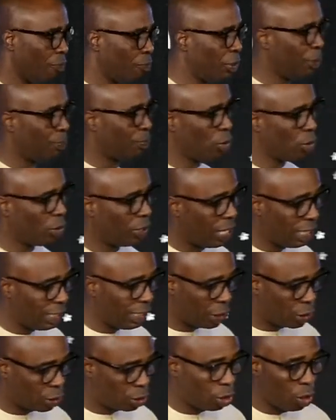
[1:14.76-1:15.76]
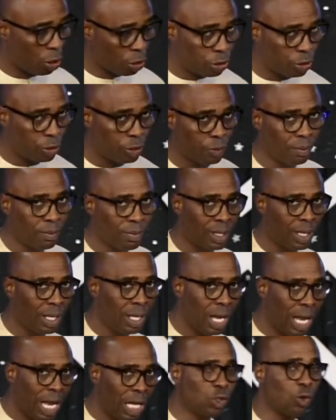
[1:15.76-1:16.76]
of people in the church.
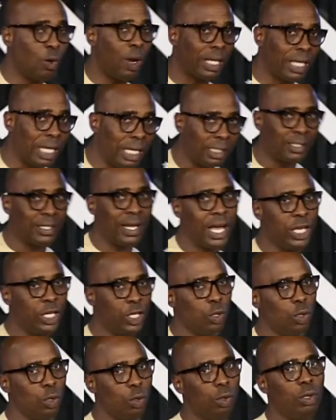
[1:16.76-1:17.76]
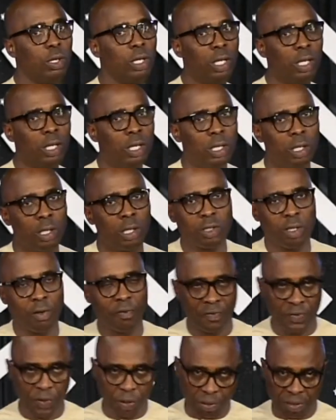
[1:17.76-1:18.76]
And so I can tell you
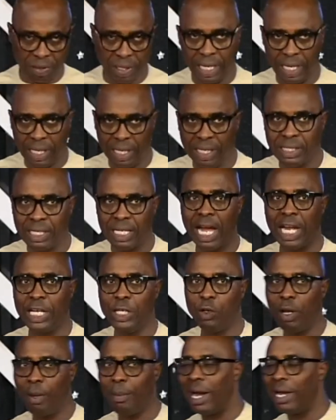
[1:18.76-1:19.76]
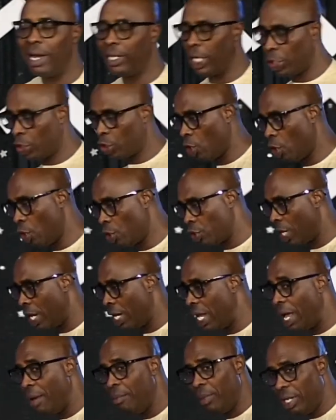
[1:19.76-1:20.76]
some few things that I know about the church.
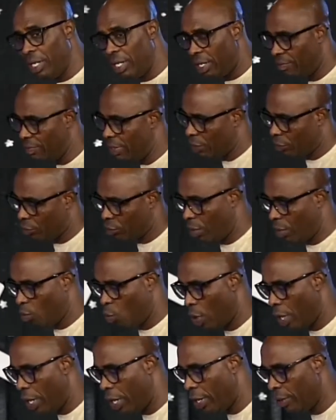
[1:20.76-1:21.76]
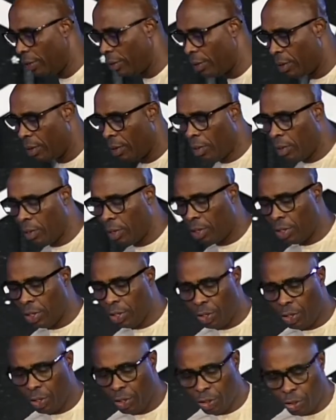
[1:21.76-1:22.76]
And I believe that somewhere
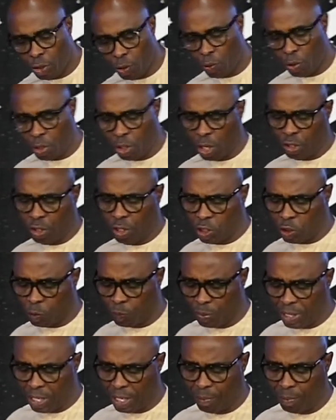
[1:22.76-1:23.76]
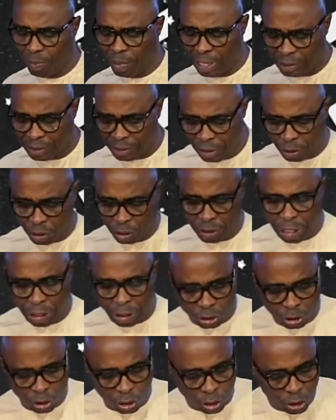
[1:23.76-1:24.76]
you will not just be a blessing to
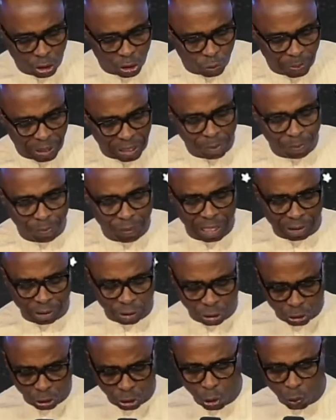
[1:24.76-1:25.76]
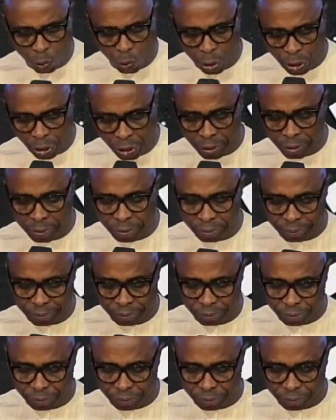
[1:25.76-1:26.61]
the church, but a blessing to your word.